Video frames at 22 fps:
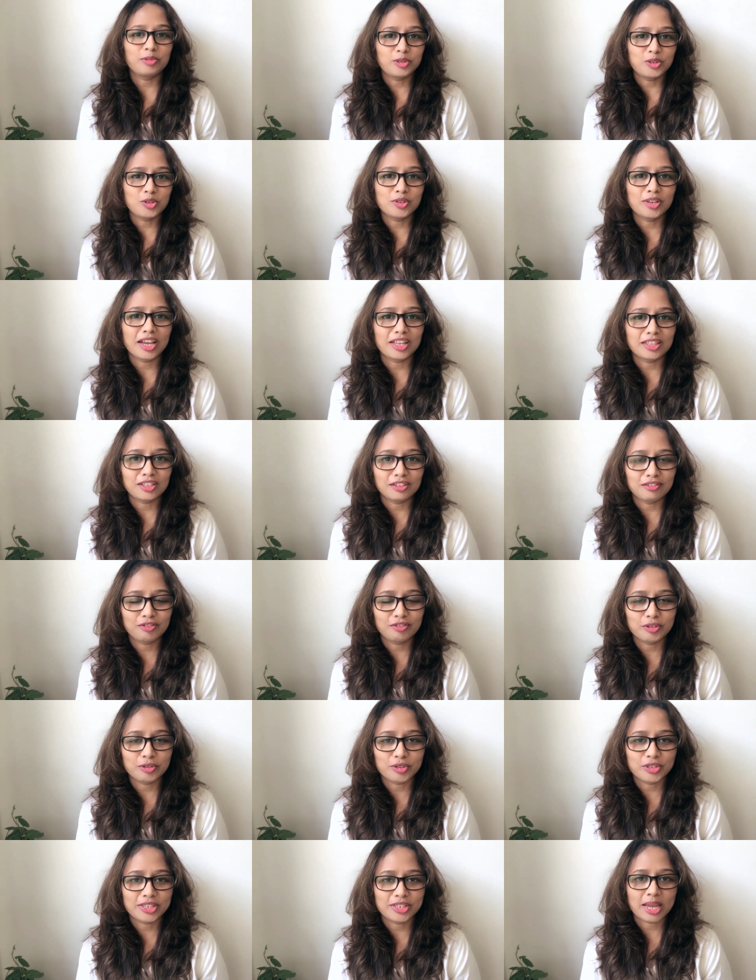put together a
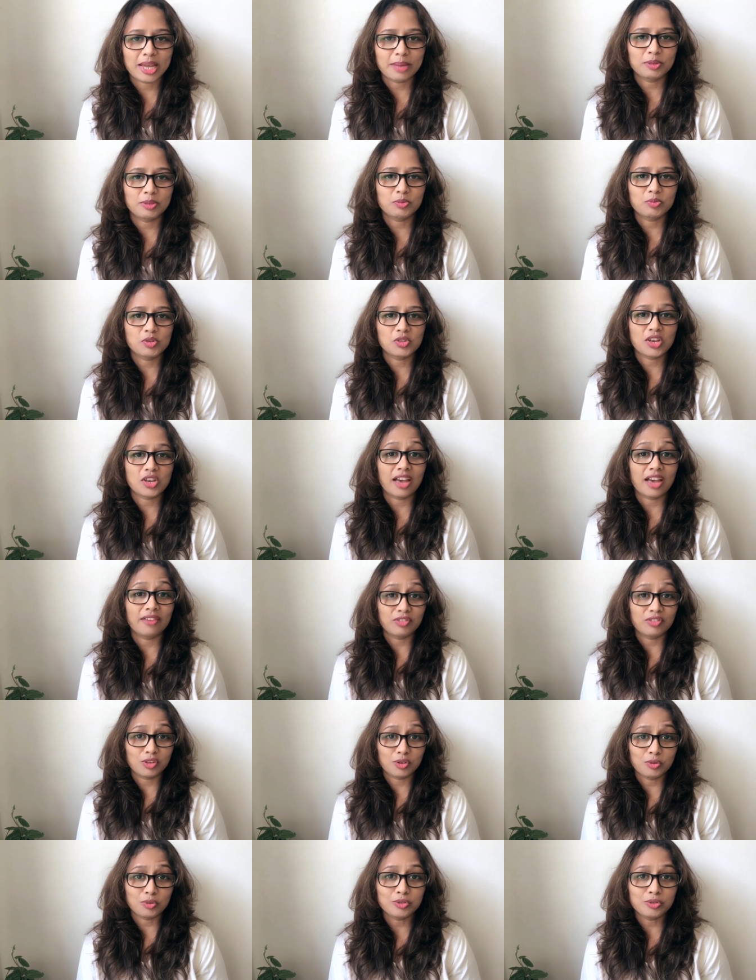few steps which
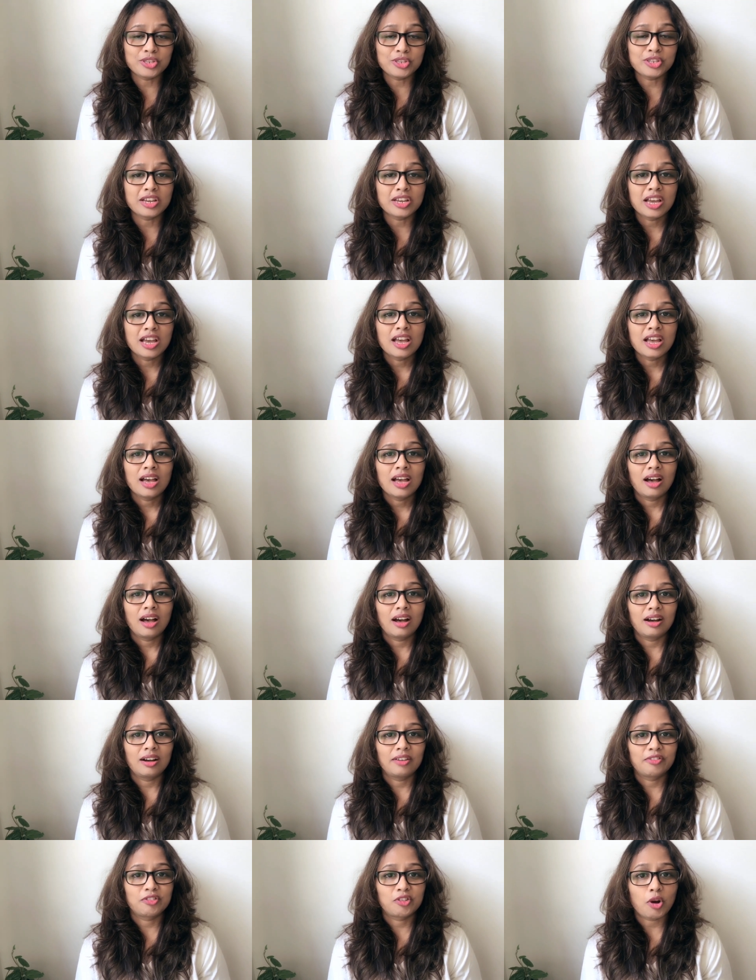I've used
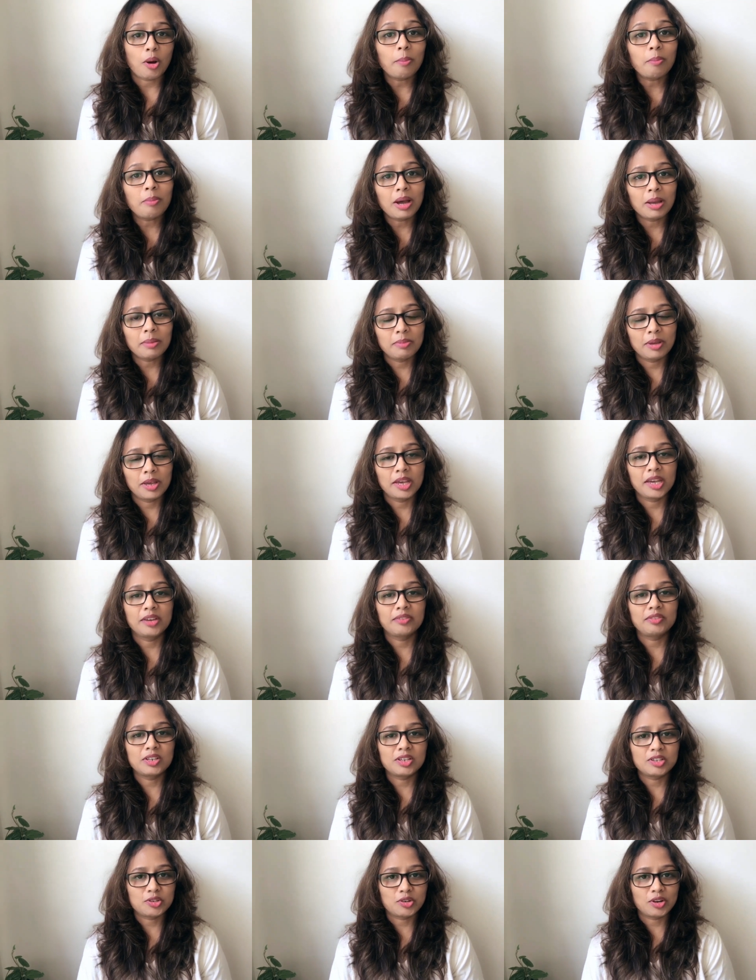uh, from my
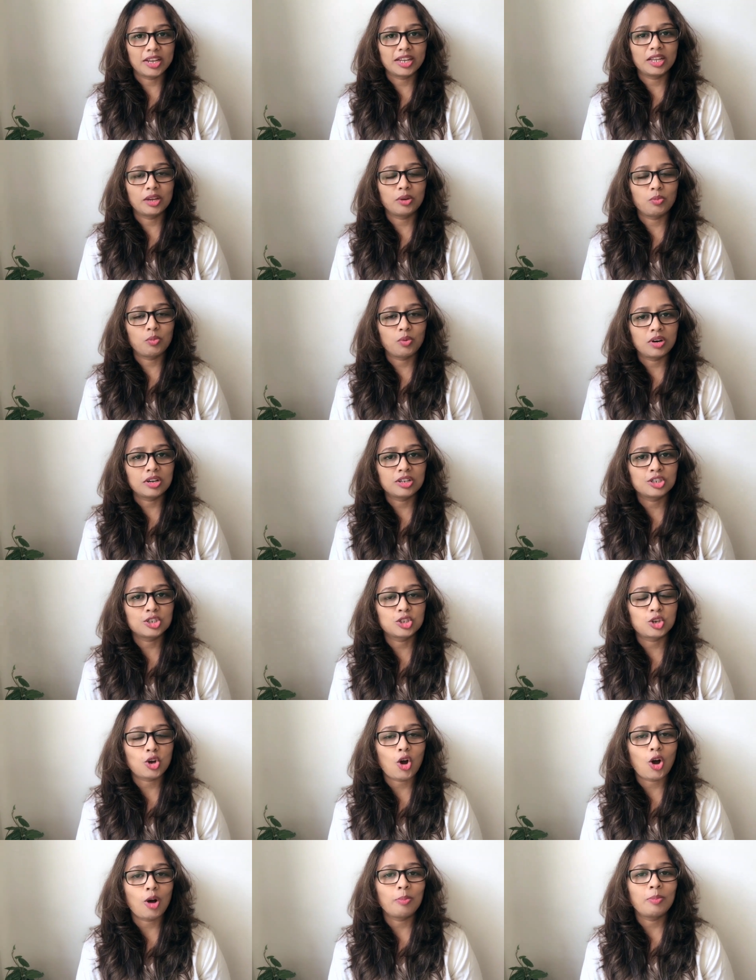behavioral training
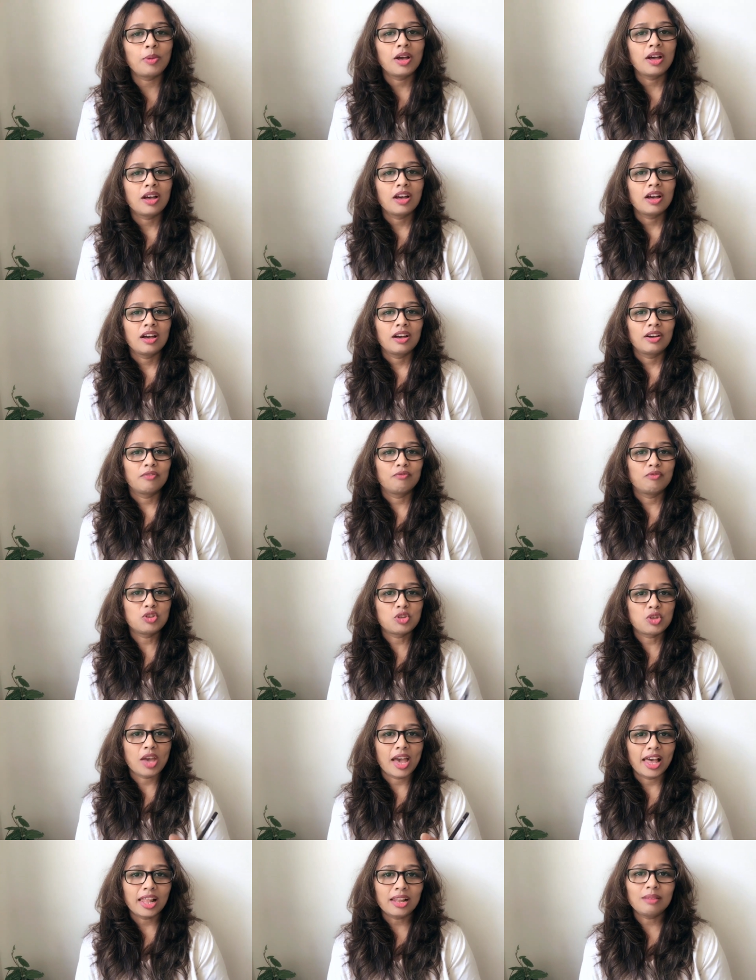workshop,
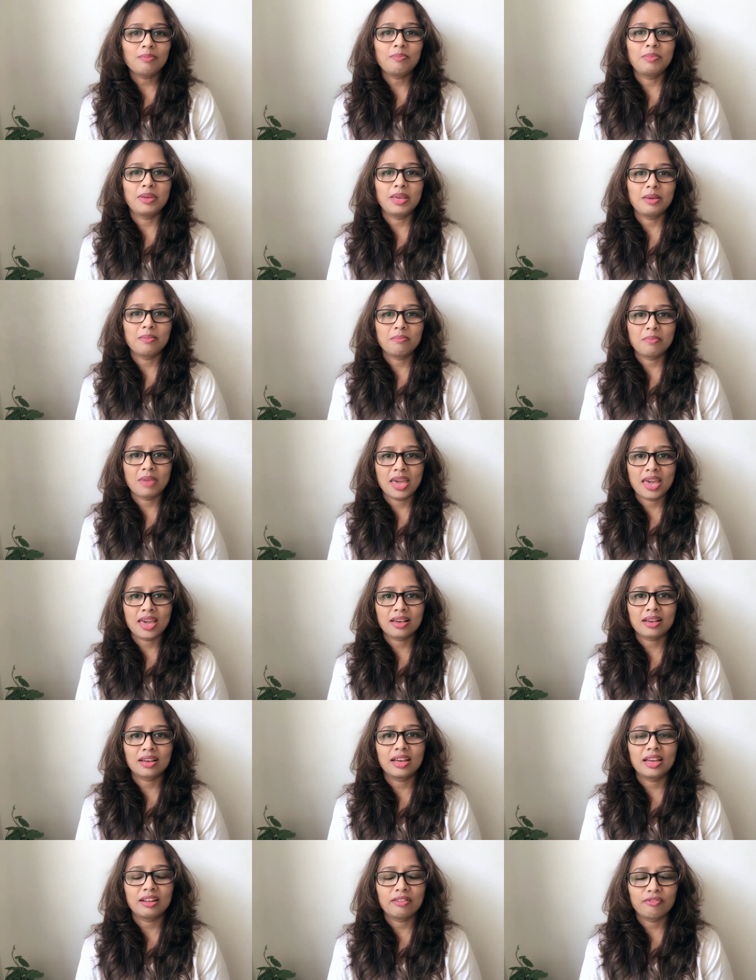which helped me
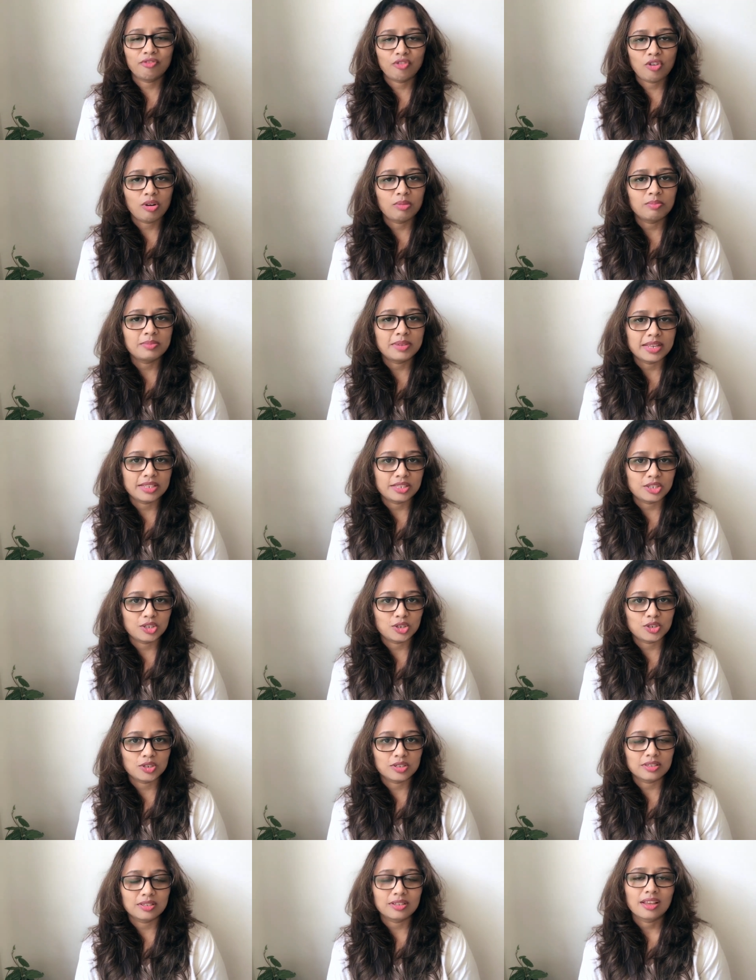make informed
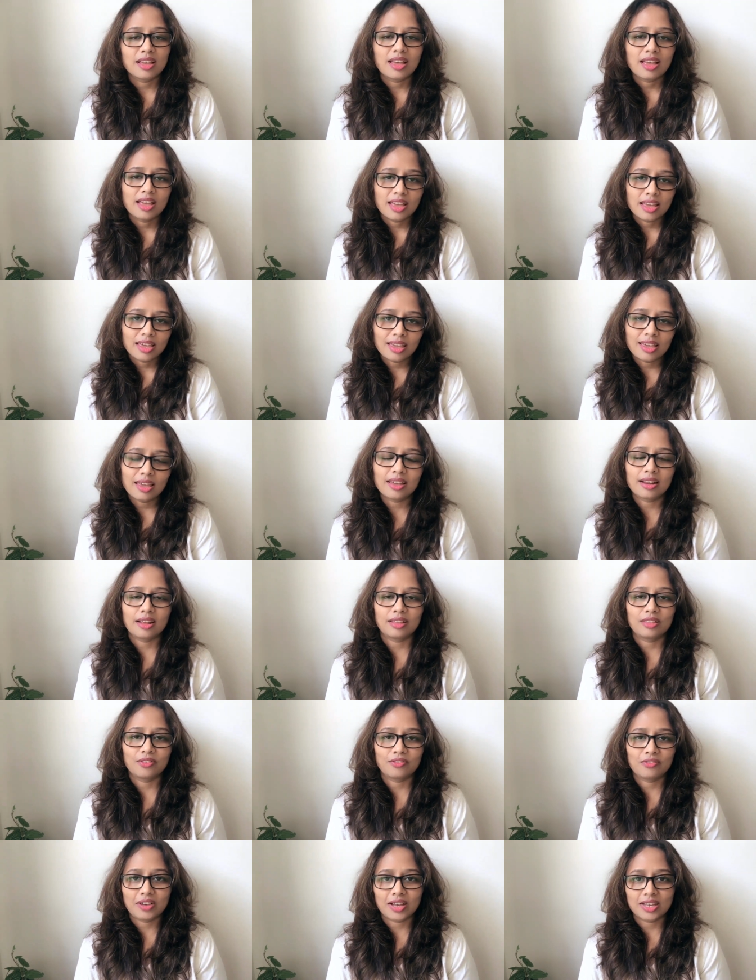decisions. Here
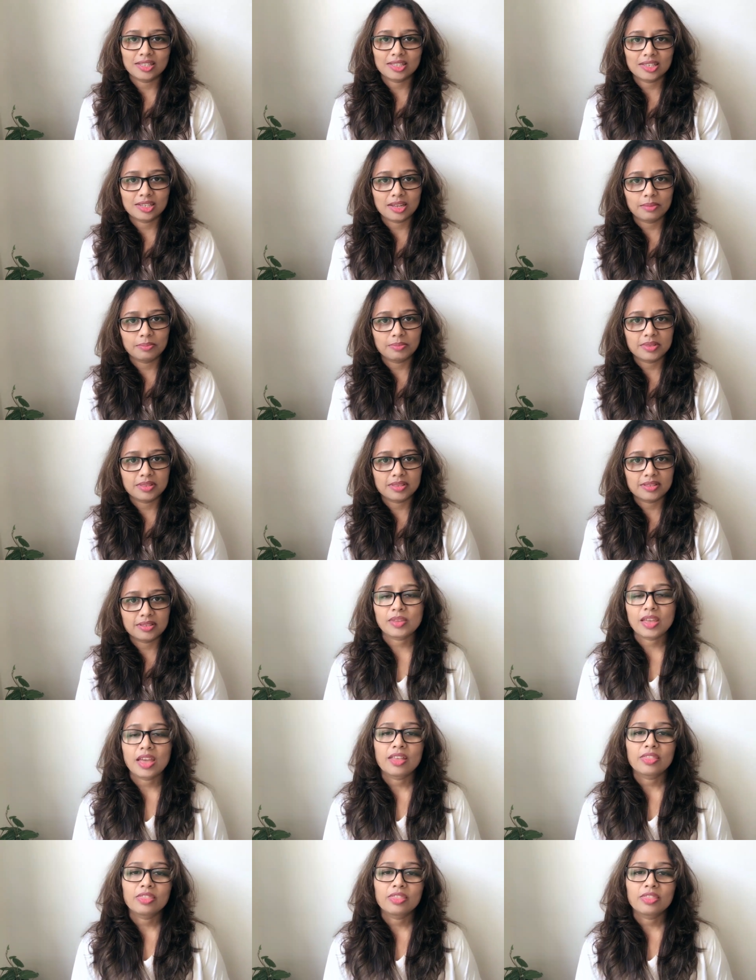are the five steps.